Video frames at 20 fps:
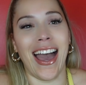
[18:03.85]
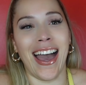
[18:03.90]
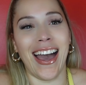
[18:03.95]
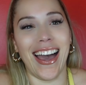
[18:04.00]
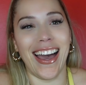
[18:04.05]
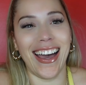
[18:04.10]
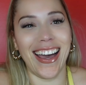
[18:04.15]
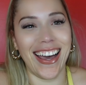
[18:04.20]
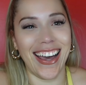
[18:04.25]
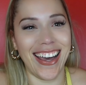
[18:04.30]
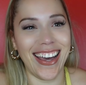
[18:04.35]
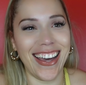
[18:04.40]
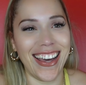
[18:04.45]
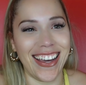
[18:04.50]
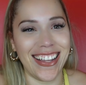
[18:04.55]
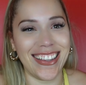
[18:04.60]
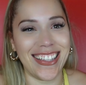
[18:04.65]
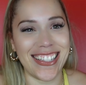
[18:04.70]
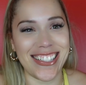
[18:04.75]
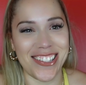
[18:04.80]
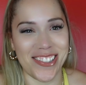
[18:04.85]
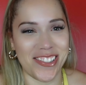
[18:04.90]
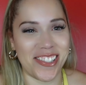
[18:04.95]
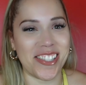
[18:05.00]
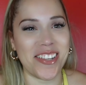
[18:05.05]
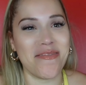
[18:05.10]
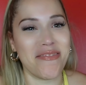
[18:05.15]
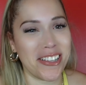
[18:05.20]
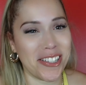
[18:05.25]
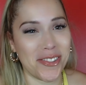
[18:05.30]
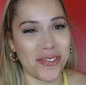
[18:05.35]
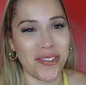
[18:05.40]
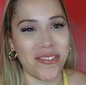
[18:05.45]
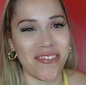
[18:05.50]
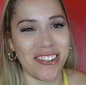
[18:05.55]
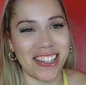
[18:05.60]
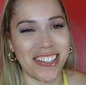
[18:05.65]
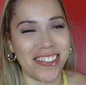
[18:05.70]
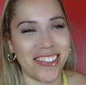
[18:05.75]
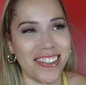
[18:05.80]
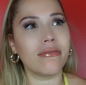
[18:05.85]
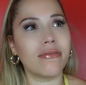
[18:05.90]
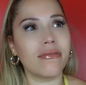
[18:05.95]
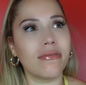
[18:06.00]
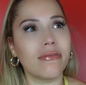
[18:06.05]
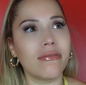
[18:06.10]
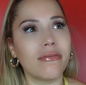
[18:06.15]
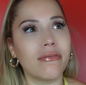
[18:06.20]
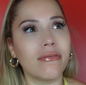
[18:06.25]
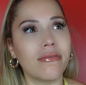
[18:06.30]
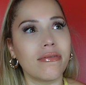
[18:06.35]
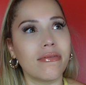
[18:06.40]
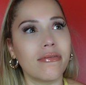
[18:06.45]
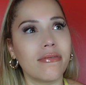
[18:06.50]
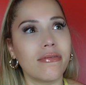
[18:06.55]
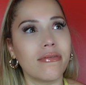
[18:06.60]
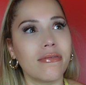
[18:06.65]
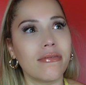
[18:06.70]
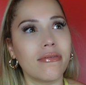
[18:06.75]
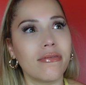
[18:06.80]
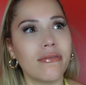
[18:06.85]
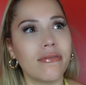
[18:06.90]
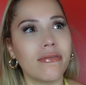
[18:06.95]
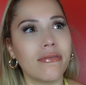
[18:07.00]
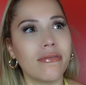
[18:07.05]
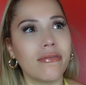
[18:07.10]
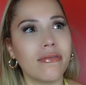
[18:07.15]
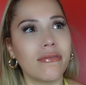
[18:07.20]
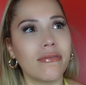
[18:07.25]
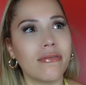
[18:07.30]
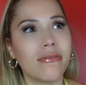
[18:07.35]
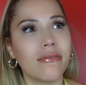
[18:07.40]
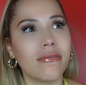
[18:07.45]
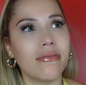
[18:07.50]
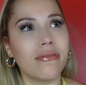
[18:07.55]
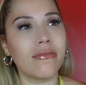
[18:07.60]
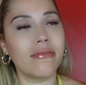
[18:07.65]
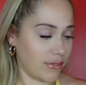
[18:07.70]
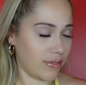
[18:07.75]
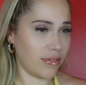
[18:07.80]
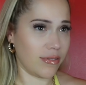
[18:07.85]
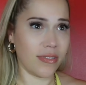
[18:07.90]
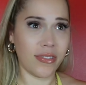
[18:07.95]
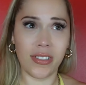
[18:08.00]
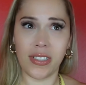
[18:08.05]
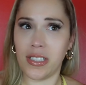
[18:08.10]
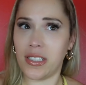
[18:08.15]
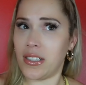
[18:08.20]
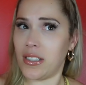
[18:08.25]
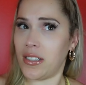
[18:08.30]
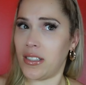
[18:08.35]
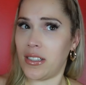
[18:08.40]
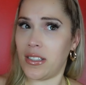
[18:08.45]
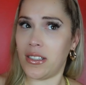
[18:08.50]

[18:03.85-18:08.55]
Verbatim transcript: Hey, stop. These are siblings for real. She said her dad's working from home.